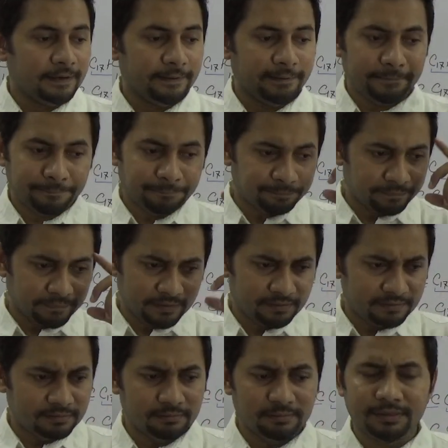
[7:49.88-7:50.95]

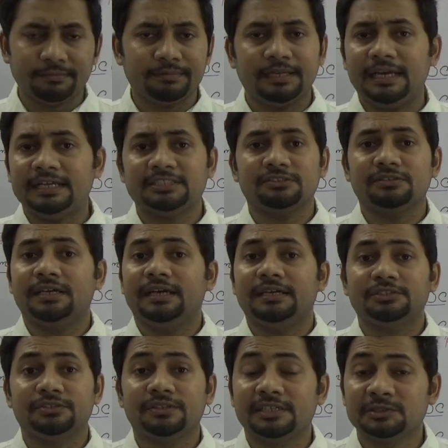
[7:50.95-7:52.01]
I
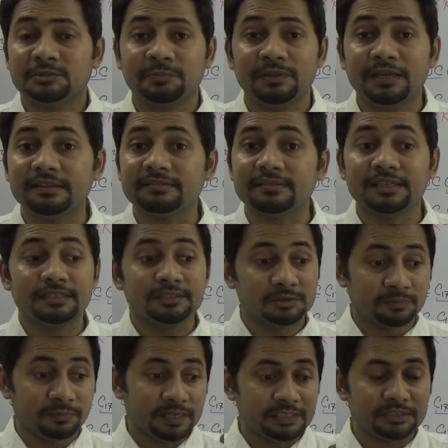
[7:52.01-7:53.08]
should explain things
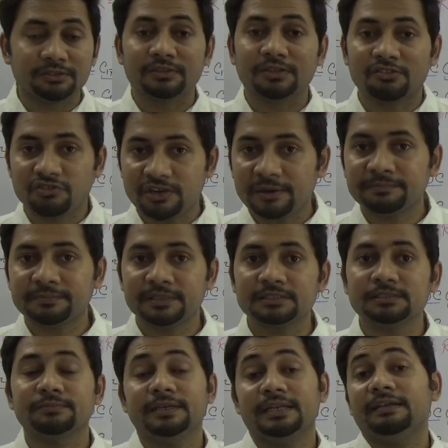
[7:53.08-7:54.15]
based on the
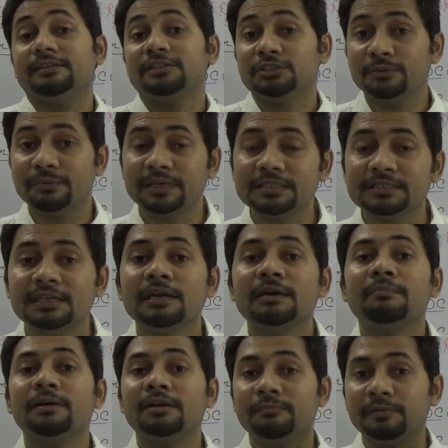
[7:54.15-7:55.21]
chapters. Well, I'll do it,
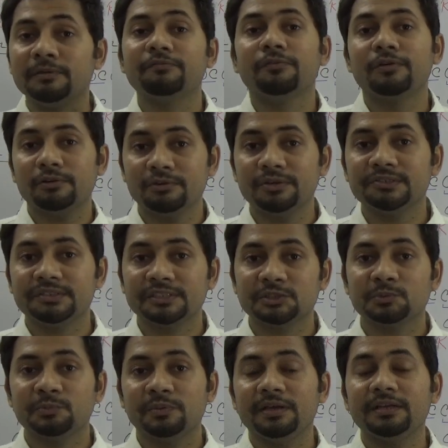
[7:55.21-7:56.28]
but before going to
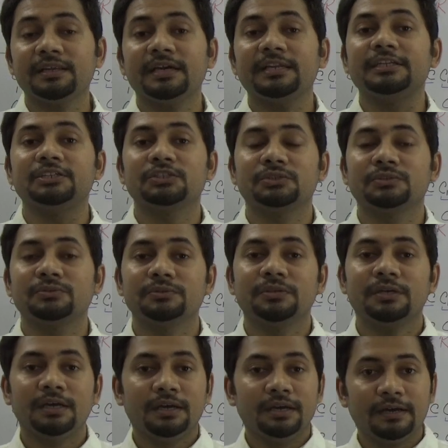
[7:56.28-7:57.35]
explain, I need to
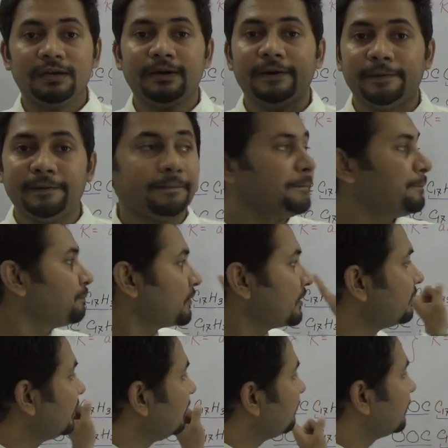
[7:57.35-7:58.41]

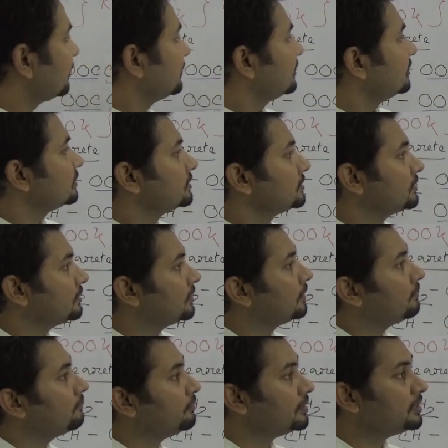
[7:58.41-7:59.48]
deliver these
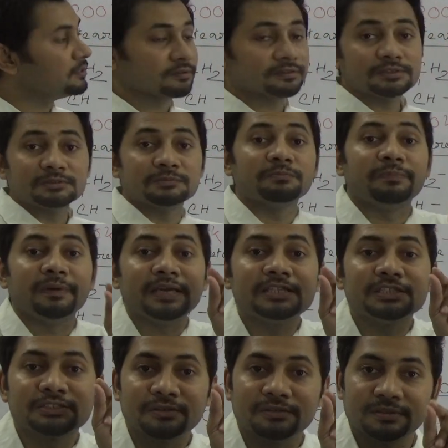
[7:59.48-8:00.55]
videos
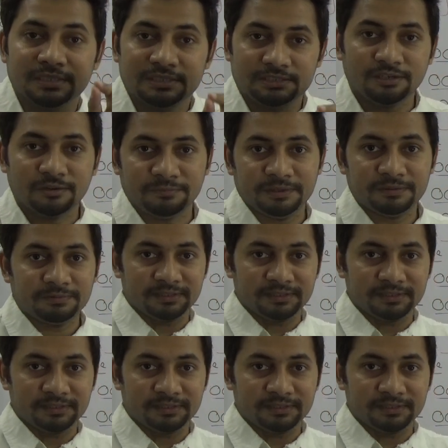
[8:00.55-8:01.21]
based on the topic,